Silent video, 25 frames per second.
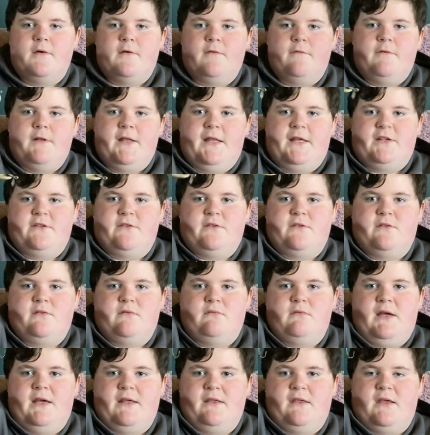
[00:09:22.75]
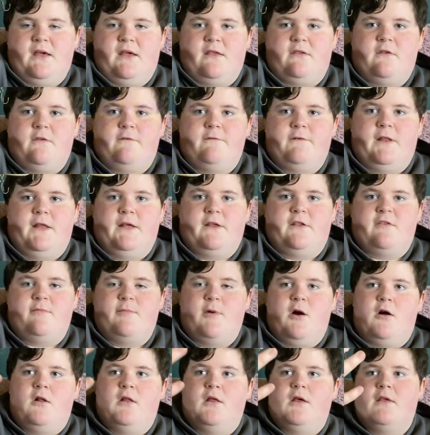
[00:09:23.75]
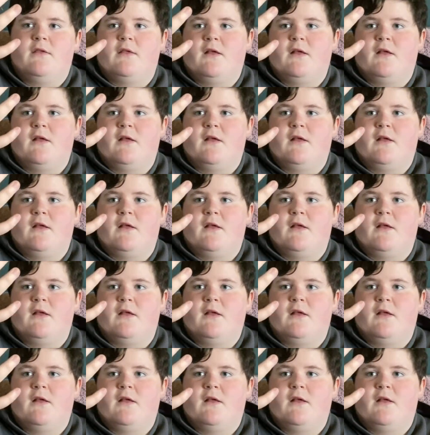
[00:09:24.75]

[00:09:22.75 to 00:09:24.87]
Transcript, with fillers: For like, I guess it's for like smallies.